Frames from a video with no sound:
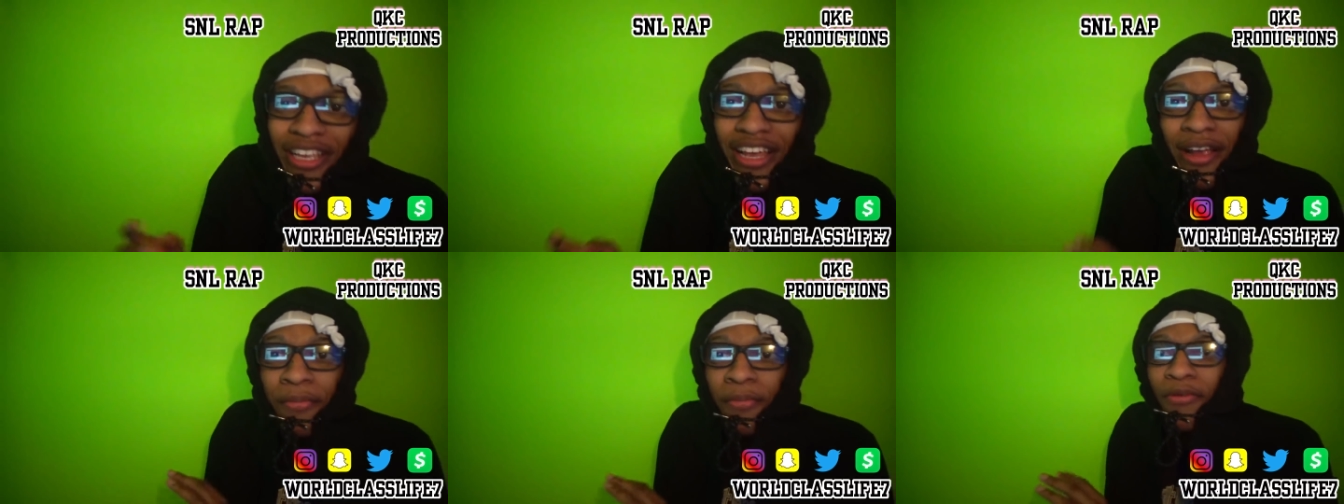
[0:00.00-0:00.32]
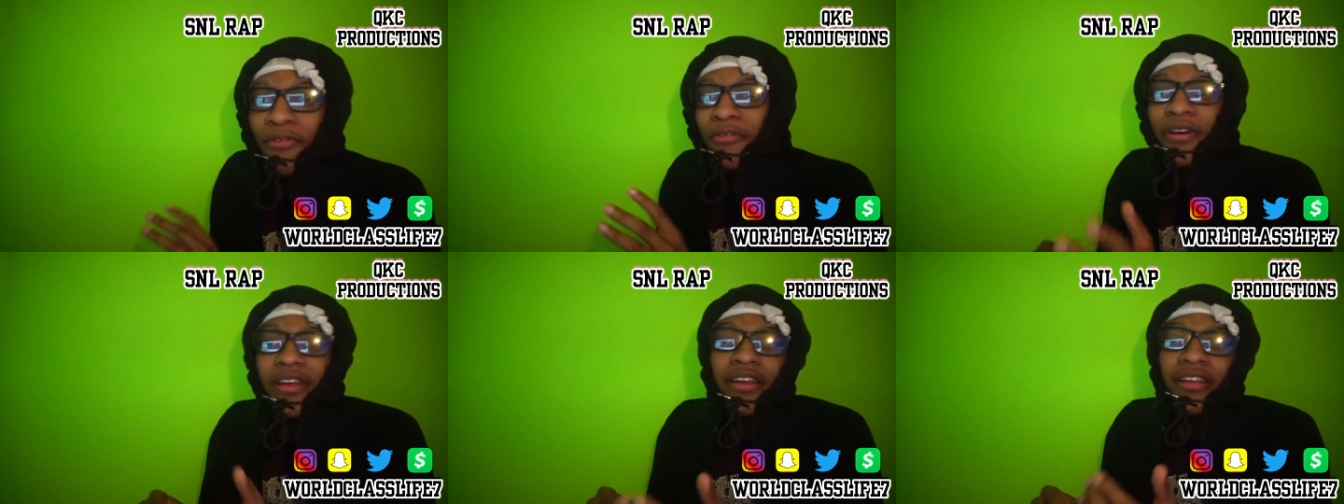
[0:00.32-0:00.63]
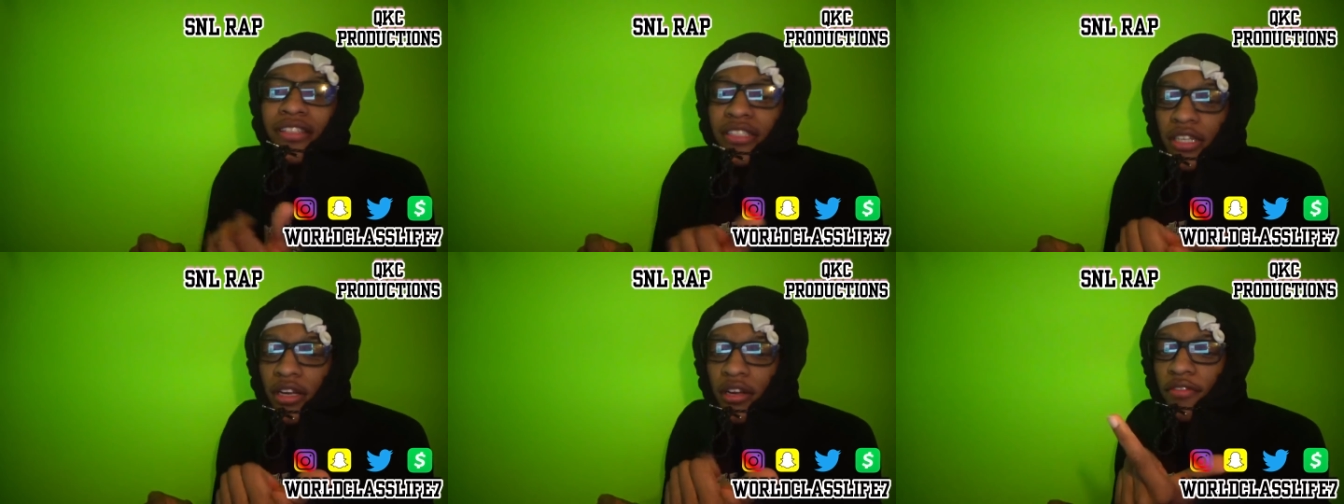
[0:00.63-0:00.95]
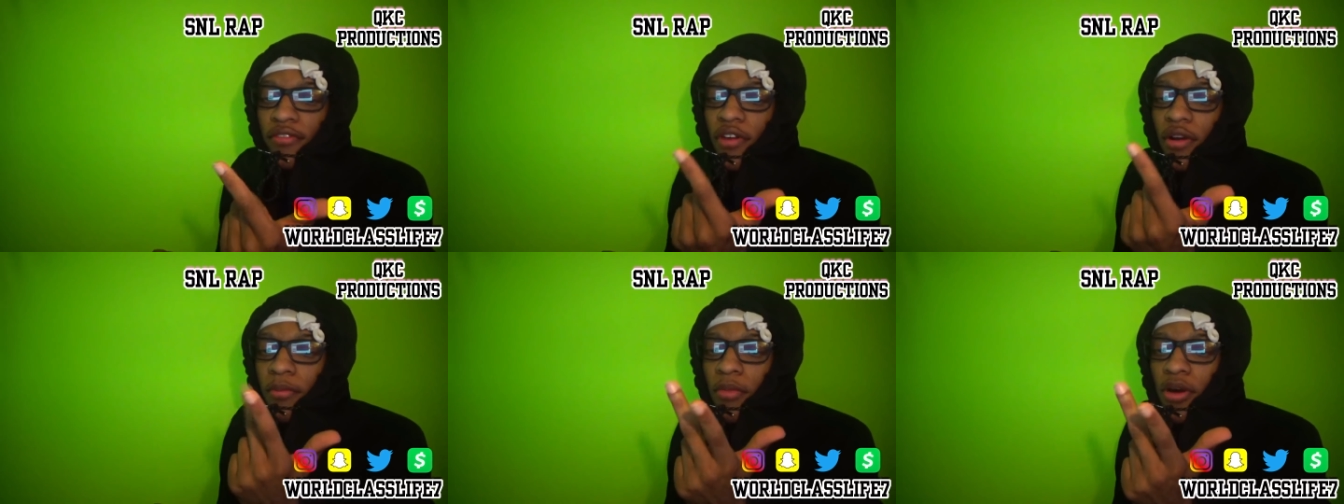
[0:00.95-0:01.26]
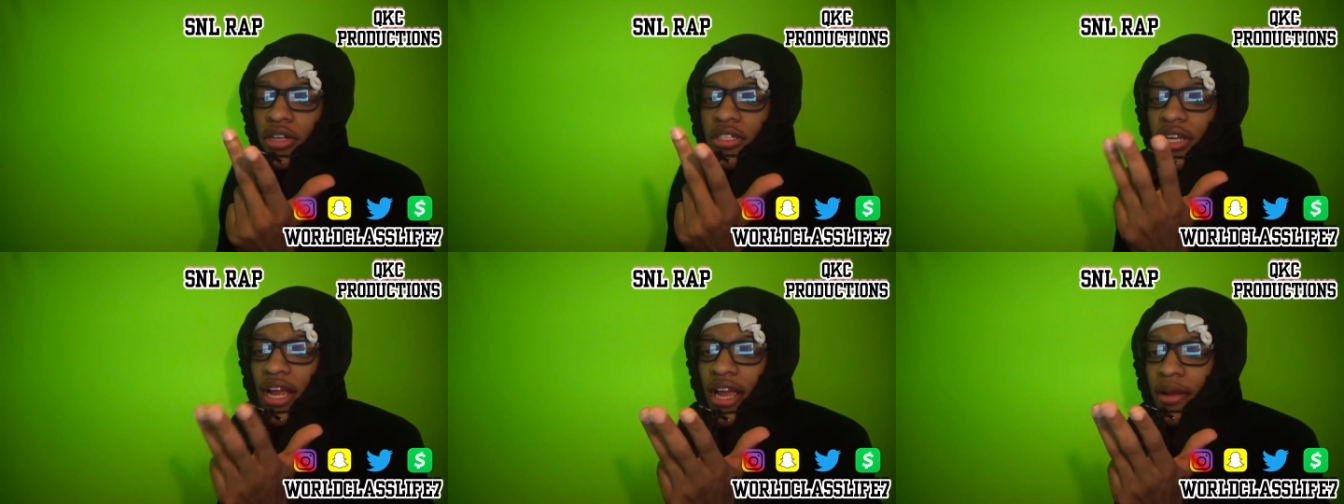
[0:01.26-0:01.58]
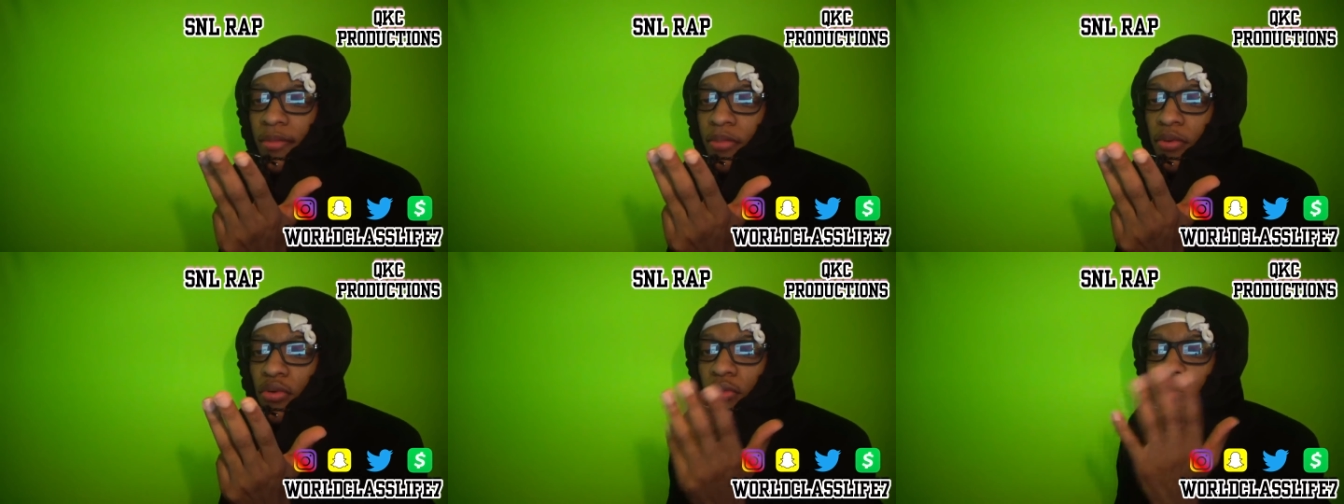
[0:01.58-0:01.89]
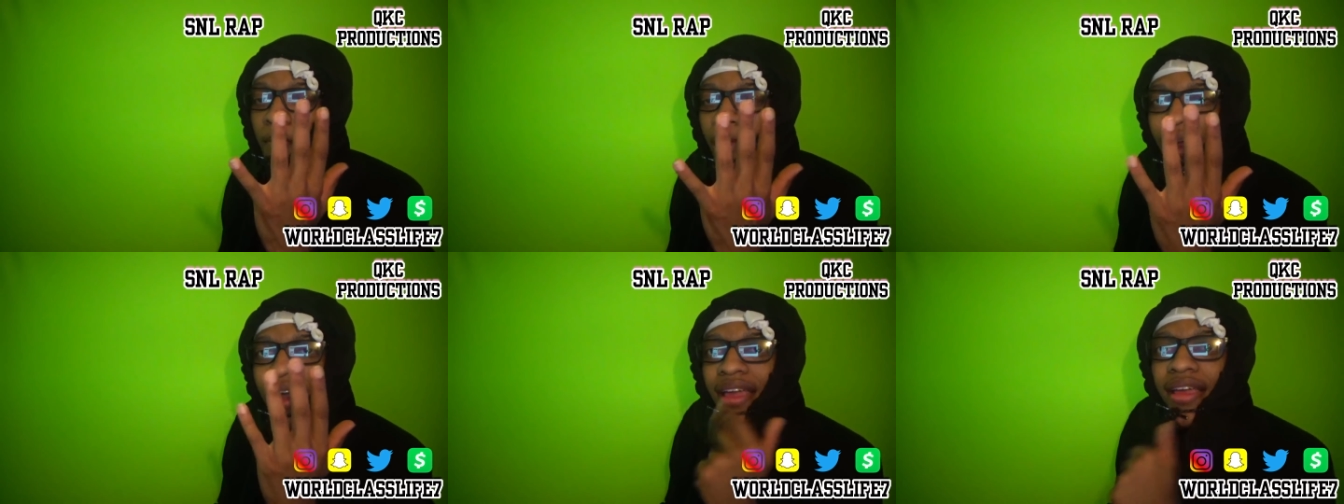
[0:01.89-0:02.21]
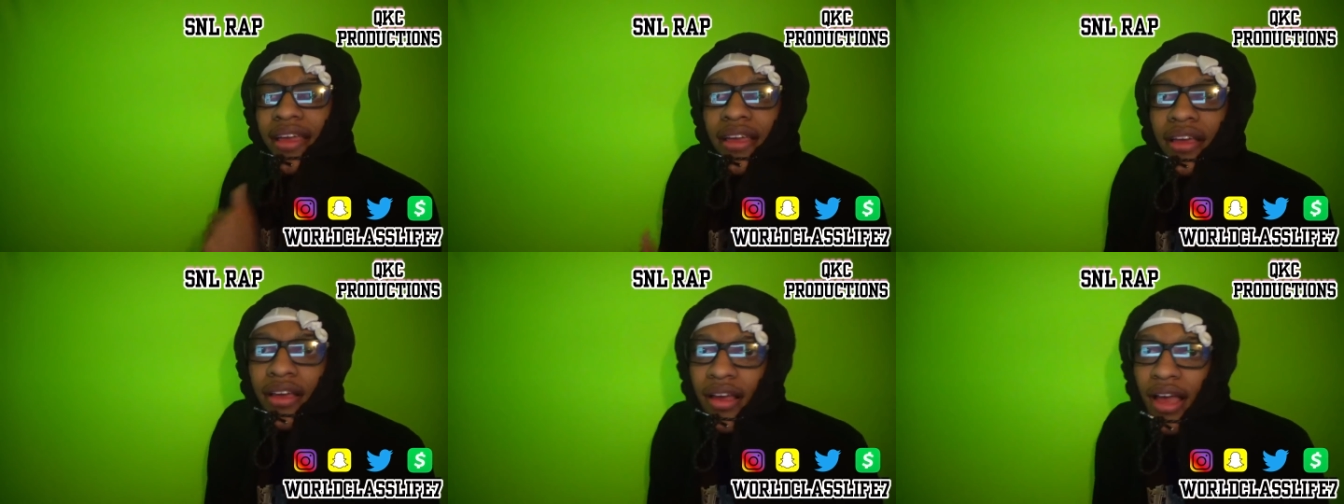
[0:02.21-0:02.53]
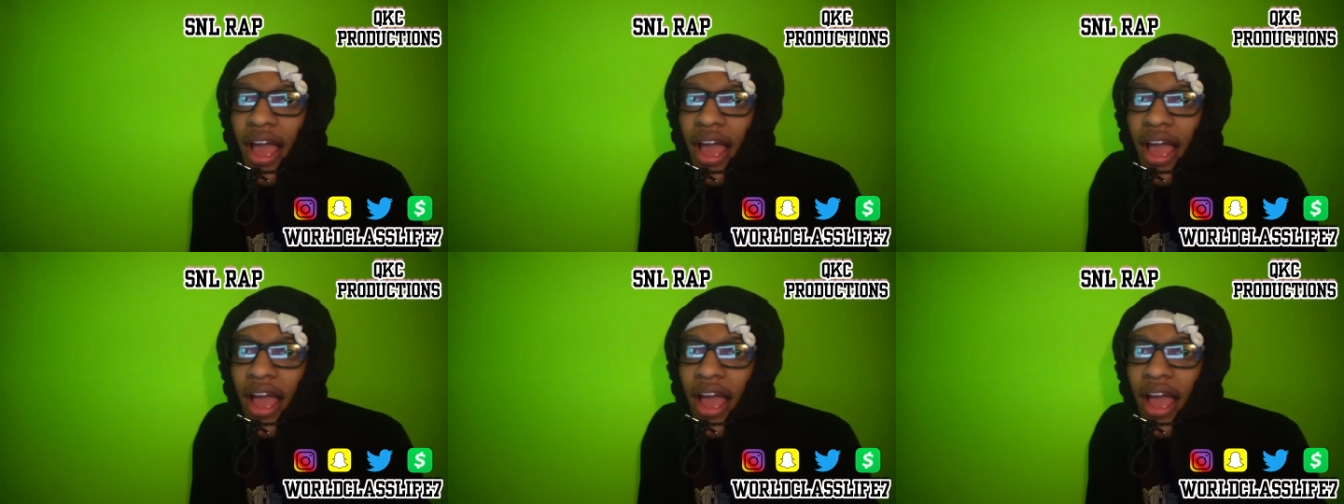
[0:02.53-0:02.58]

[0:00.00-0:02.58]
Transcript: April, eh, January, February, March, April, May.